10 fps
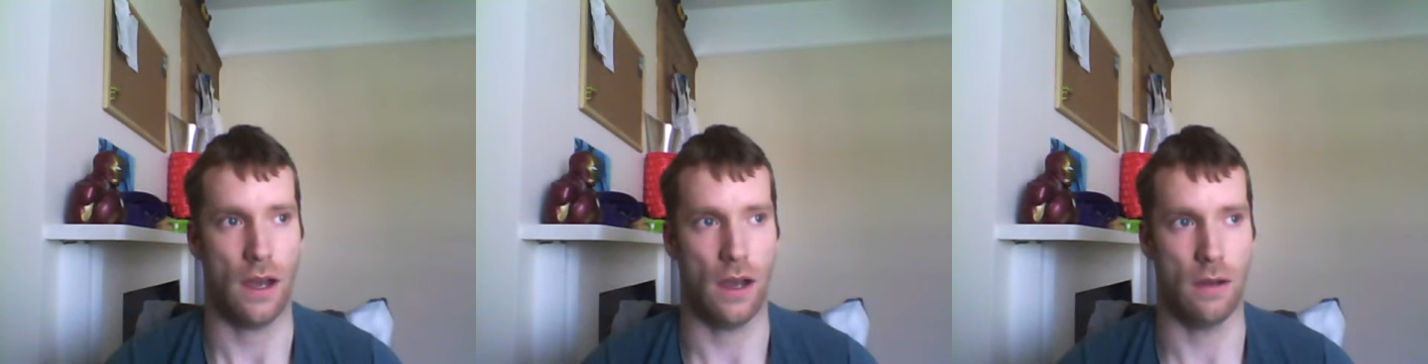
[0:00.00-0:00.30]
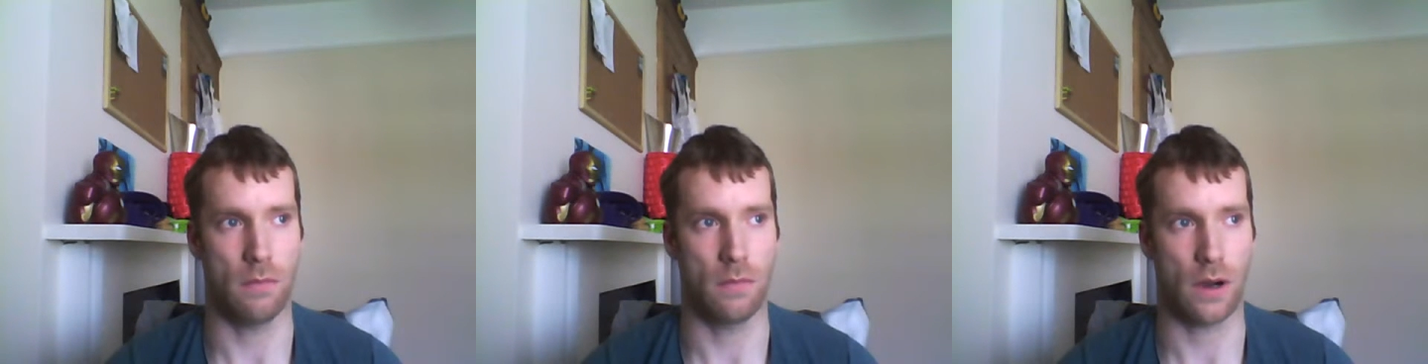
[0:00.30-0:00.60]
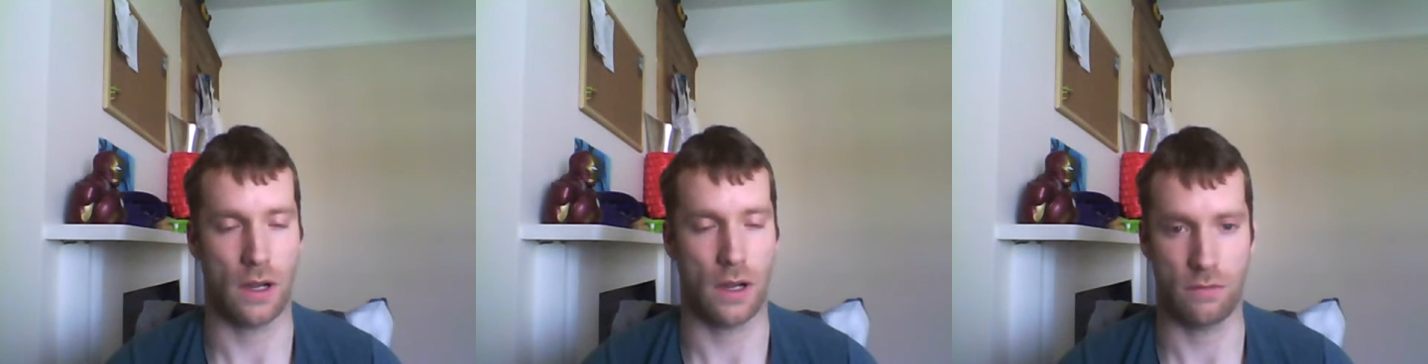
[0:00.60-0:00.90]

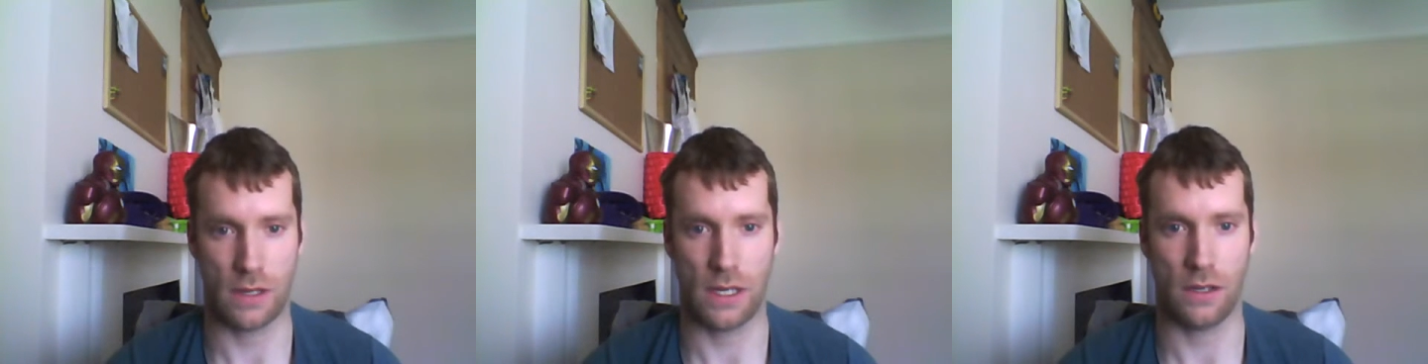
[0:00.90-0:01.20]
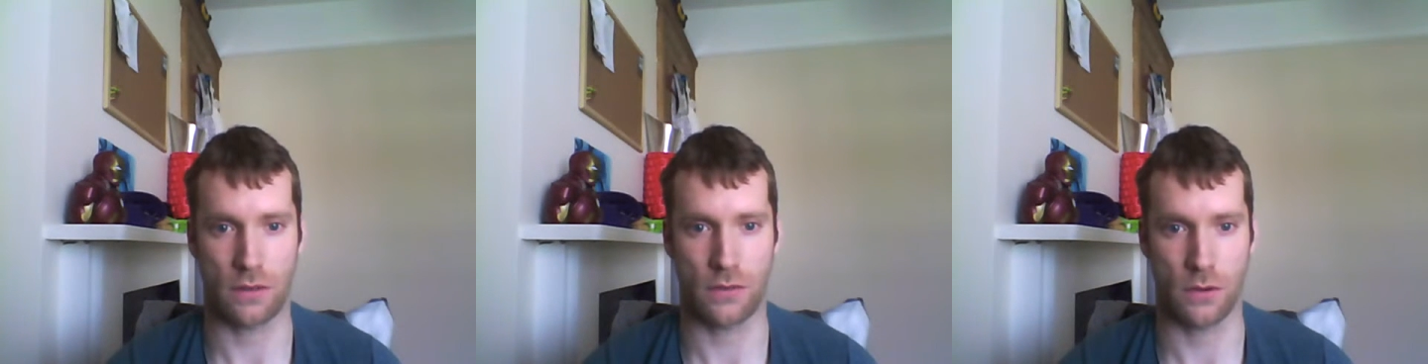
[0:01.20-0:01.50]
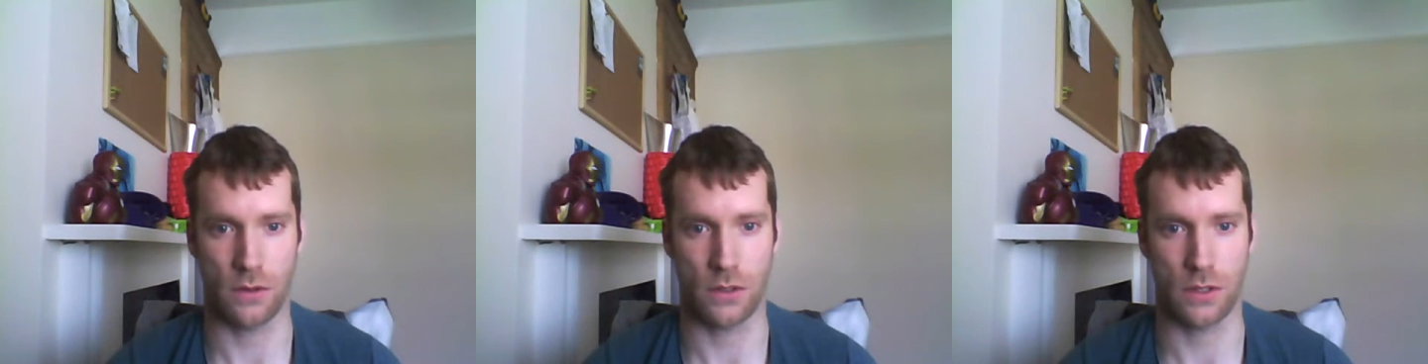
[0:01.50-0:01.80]
I really look
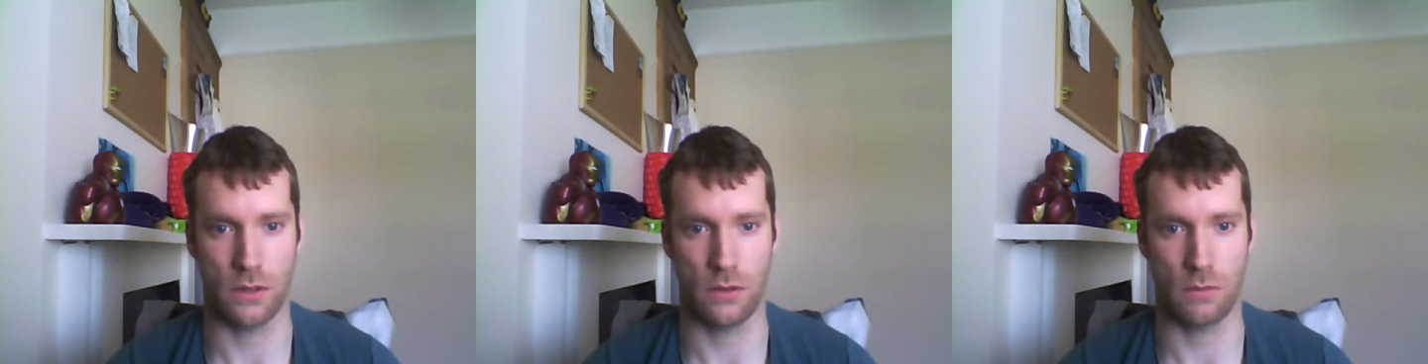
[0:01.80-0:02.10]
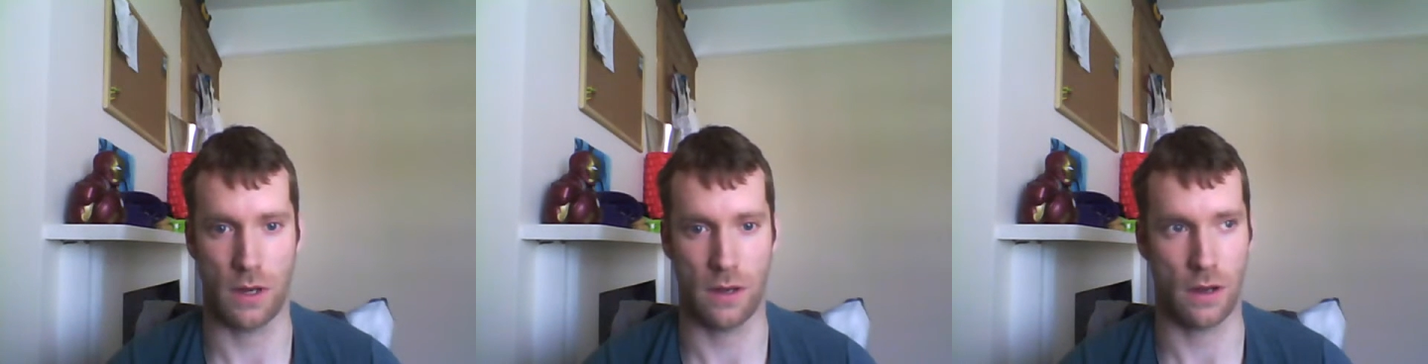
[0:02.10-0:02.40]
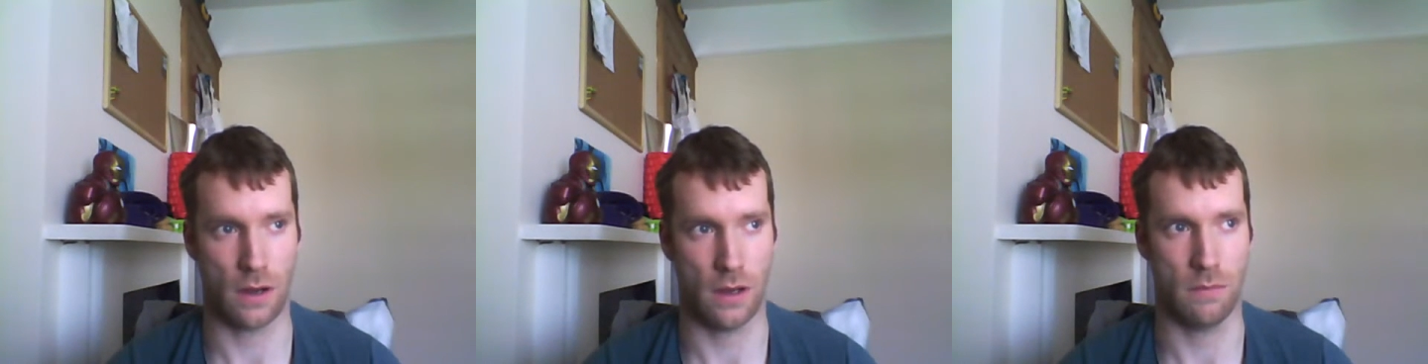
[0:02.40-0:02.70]
forward to
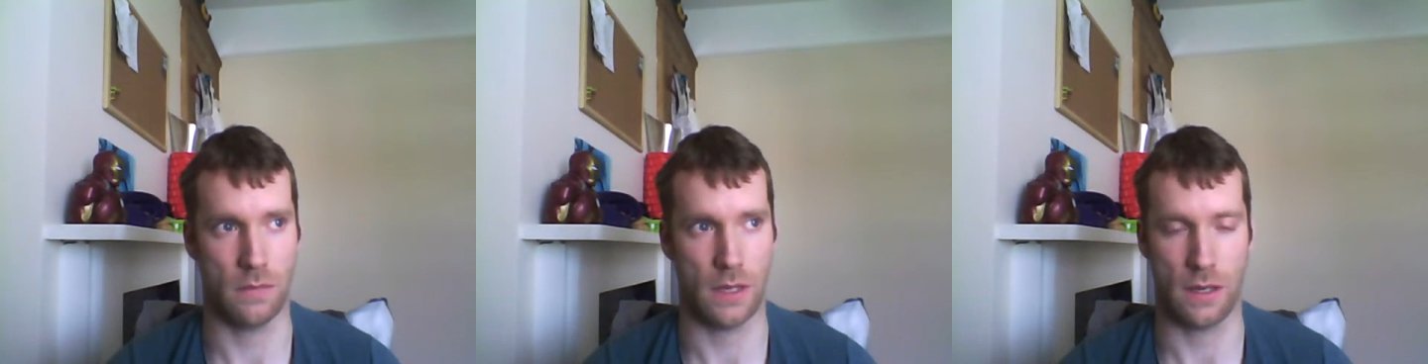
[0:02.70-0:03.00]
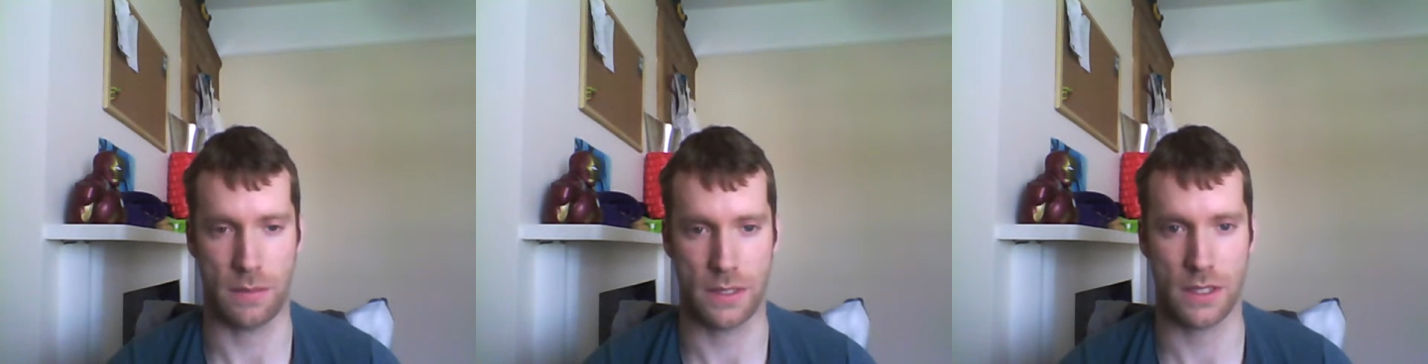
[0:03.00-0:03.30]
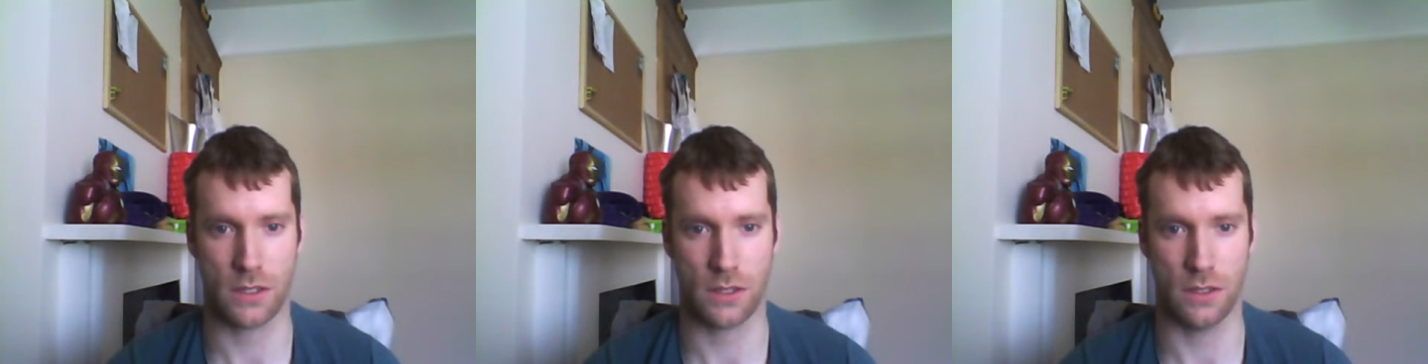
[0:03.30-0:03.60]
when I'm in a
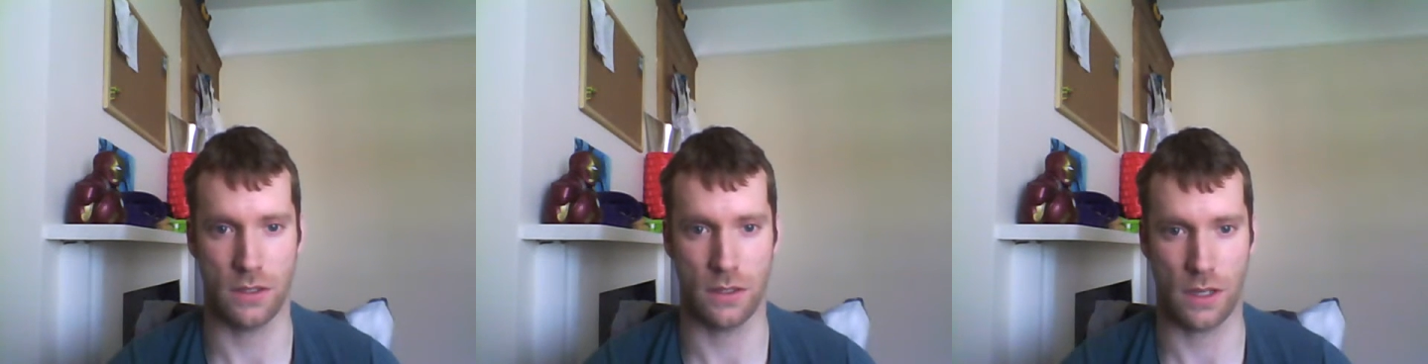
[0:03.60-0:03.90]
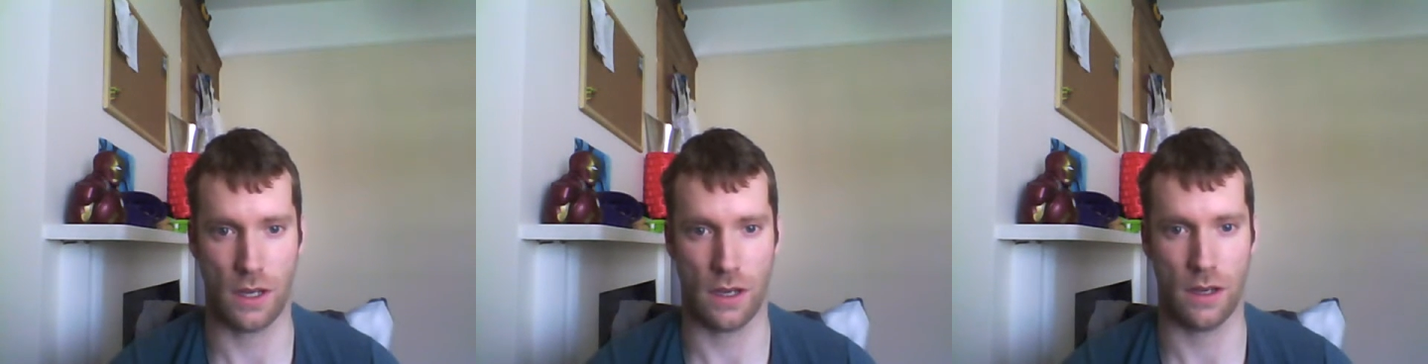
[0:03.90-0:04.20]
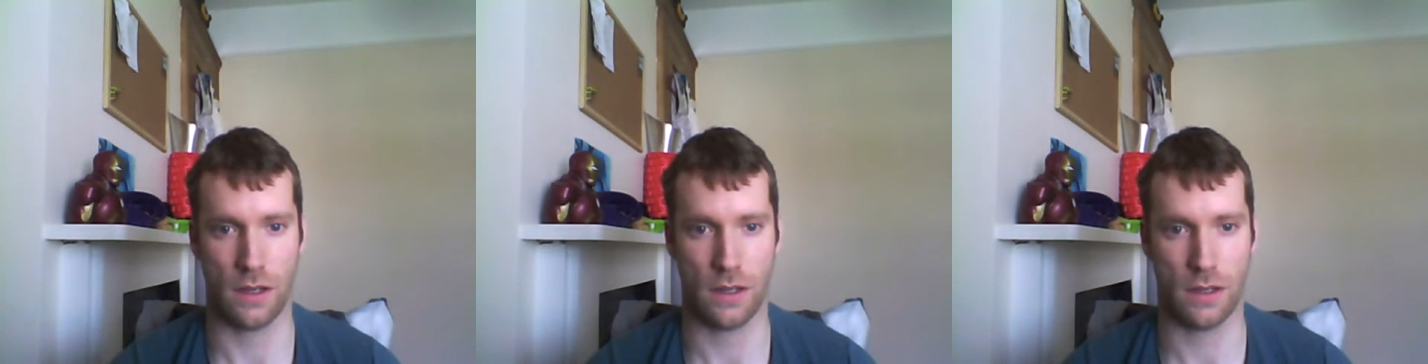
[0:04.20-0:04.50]
position
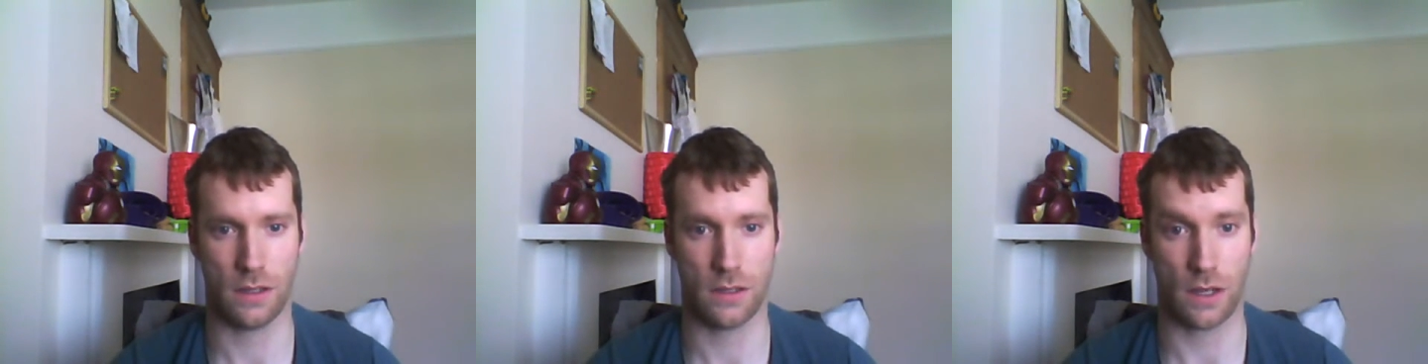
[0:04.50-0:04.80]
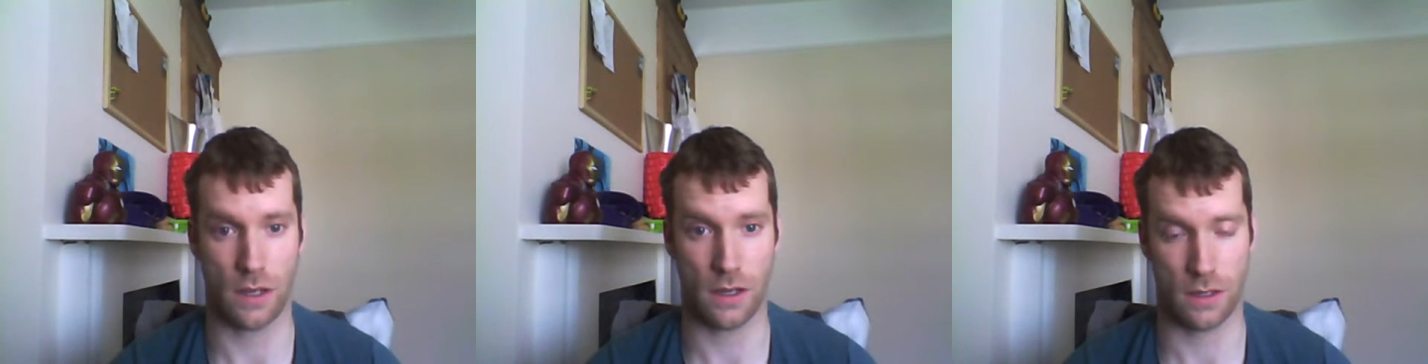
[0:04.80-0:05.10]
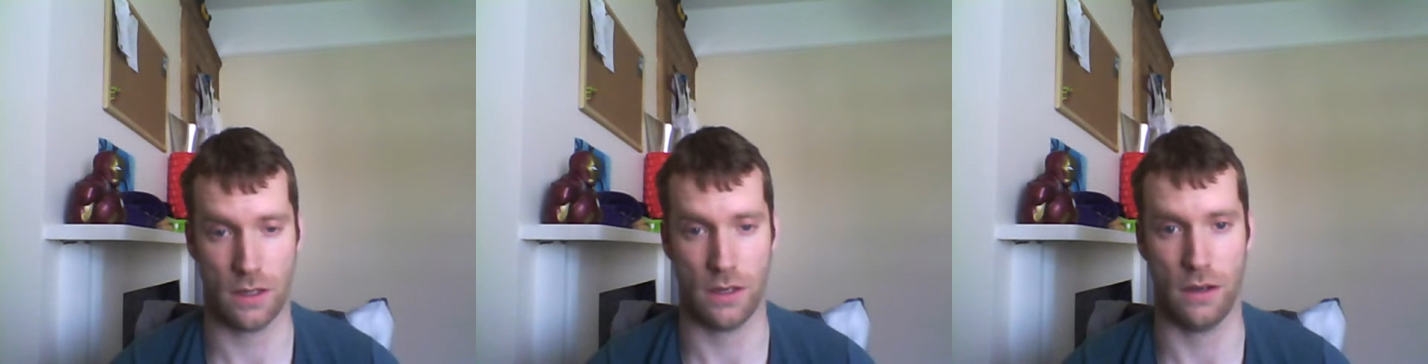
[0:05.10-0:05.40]
to,
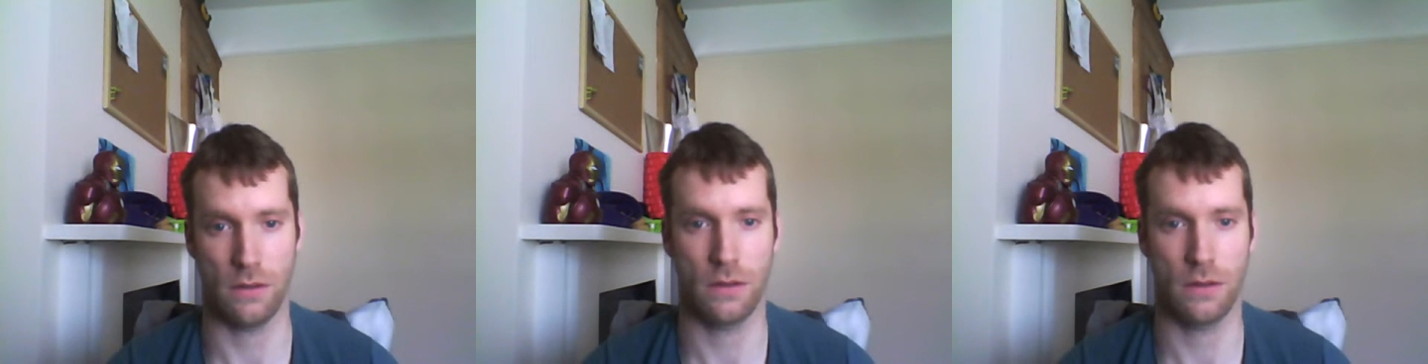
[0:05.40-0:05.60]
you